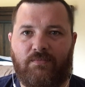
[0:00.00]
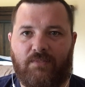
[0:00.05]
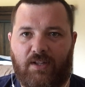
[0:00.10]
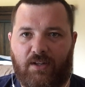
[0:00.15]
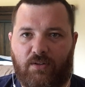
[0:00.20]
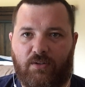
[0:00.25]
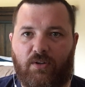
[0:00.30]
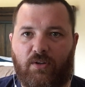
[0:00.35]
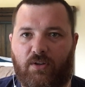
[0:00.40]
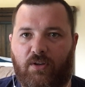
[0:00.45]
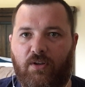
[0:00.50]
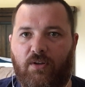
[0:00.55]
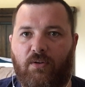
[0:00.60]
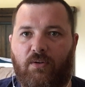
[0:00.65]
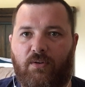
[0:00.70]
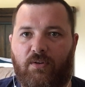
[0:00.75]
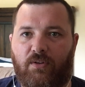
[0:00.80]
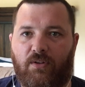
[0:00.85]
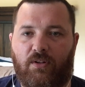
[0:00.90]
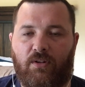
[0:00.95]
It'll look good
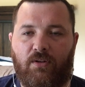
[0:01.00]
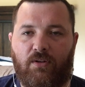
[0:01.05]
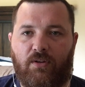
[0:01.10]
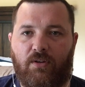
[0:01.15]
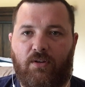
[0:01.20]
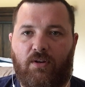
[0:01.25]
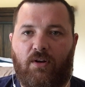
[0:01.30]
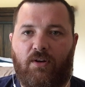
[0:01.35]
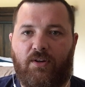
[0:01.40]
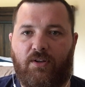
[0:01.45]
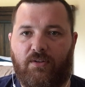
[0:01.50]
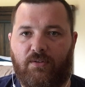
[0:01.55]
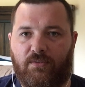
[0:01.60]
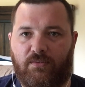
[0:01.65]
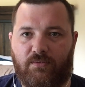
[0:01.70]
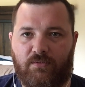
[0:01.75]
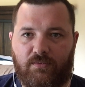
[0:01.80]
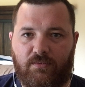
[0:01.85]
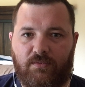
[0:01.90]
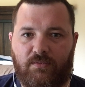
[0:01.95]
on you
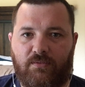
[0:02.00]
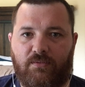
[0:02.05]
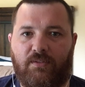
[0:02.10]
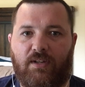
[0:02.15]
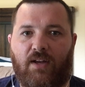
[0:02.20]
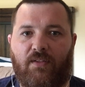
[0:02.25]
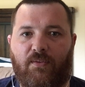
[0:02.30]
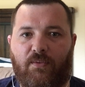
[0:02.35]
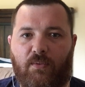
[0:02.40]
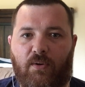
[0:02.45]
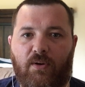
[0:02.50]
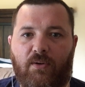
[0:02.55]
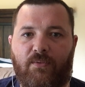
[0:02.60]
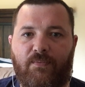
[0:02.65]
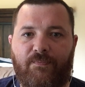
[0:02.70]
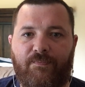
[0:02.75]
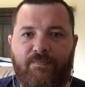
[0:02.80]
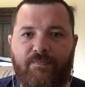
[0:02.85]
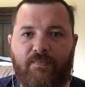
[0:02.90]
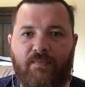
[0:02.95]
down the road.
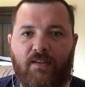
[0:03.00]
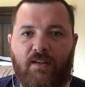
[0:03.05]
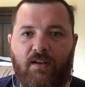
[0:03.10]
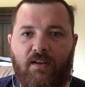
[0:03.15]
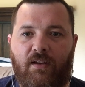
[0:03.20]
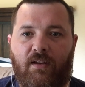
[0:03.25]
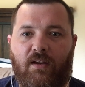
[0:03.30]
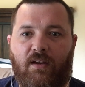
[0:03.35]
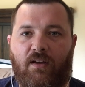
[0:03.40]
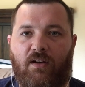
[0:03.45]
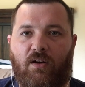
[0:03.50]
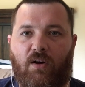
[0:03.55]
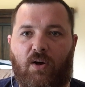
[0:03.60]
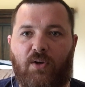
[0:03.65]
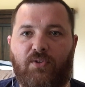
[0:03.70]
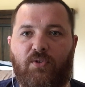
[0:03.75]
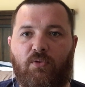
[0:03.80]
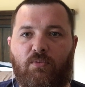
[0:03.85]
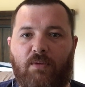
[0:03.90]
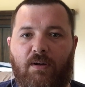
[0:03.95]

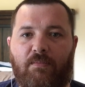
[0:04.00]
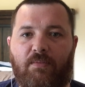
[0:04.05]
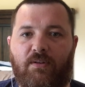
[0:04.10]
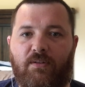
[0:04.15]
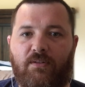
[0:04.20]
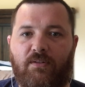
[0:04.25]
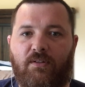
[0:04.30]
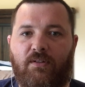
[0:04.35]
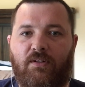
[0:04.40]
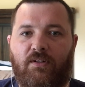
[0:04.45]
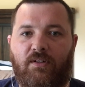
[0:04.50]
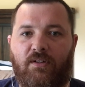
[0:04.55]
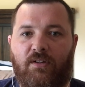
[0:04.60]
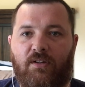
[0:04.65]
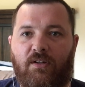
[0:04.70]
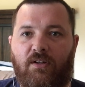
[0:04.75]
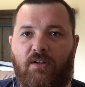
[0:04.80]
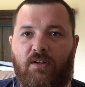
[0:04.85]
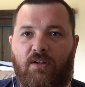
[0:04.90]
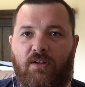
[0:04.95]
Also remember
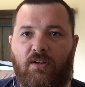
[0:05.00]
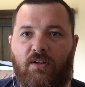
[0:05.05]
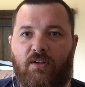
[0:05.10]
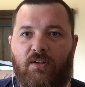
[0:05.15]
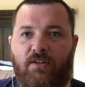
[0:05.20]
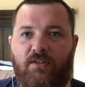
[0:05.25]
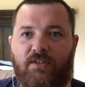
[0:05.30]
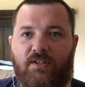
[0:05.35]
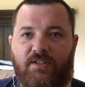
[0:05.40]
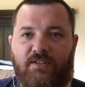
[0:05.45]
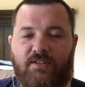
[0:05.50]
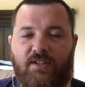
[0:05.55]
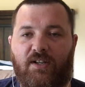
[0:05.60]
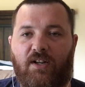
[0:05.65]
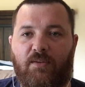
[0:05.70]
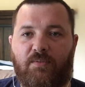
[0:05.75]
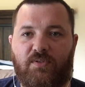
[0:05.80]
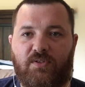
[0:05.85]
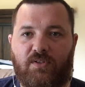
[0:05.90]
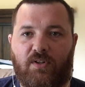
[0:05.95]
to sit
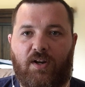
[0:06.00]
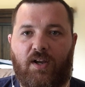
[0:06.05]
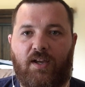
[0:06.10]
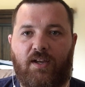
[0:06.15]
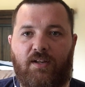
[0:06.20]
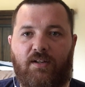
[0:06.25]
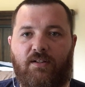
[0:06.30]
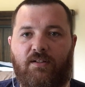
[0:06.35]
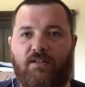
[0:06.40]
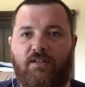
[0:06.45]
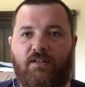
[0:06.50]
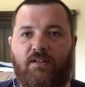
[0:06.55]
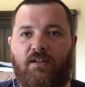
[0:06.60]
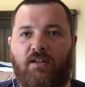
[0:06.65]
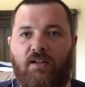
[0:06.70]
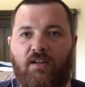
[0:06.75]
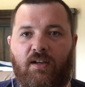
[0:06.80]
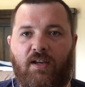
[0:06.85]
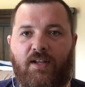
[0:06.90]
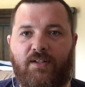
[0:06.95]
up straight
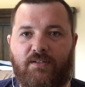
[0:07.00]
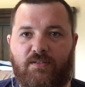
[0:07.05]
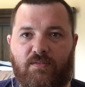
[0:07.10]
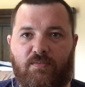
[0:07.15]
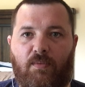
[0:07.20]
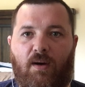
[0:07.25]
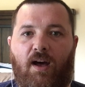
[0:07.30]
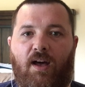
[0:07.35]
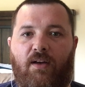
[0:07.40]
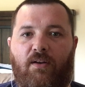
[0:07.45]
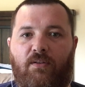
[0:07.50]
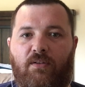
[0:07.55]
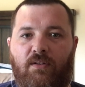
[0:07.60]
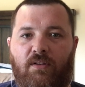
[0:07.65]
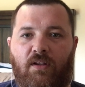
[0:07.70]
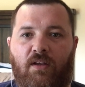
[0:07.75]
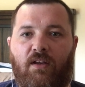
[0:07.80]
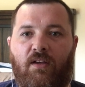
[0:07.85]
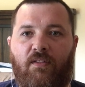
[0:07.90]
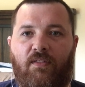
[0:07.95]
and smile
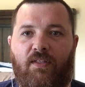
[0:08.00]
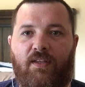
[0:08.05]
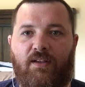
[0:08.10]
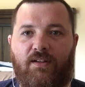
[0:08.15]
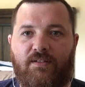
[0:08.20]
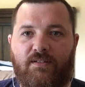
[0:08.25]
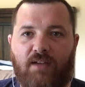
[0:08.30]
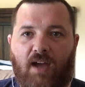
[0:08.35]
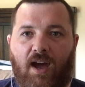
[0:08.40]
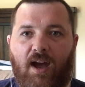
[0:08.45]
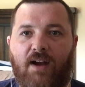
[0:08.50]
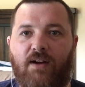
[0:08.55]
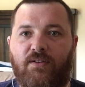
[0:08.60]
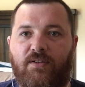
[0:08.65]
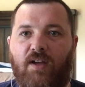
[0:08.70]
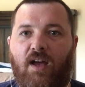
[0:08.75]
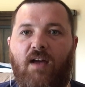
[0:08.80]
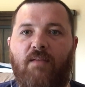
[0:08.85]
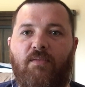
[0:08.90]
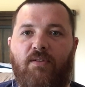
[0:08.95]
the entire
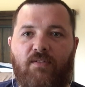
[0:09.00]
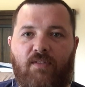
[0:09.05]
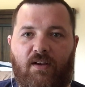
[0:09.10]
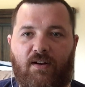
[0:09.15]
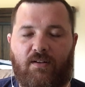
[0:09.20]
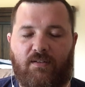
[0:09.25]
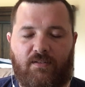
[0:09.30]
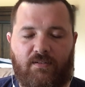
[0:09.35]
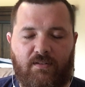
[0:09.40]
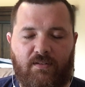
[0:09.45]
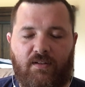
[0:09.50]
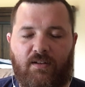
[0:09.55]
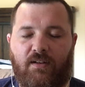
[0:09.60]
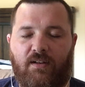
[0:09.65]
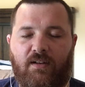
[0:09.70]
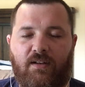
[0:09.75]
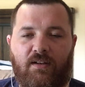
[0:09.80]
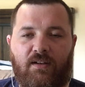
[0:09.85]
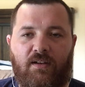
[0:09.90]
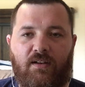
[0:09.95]
time you're there.
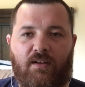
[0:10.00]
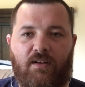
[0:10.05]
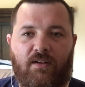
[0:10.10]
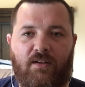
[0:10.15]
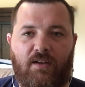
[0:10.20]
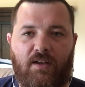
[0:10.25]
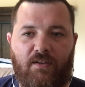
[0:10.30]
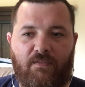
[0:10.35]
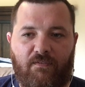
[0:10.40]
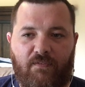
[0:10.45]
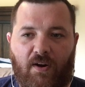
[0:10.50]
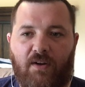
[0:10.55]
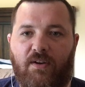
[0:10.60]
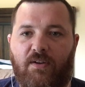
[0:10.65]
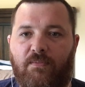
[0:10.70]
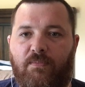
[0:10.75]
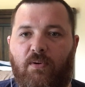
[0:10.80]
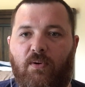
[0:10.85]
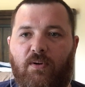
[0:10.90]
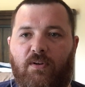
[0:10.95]
Very
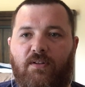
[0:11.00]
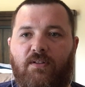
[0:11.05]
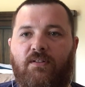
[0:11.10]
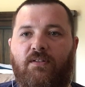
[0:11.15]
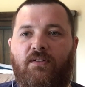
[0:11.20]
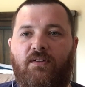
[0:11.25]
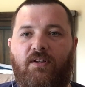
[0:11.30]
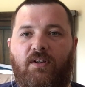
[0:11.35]
important.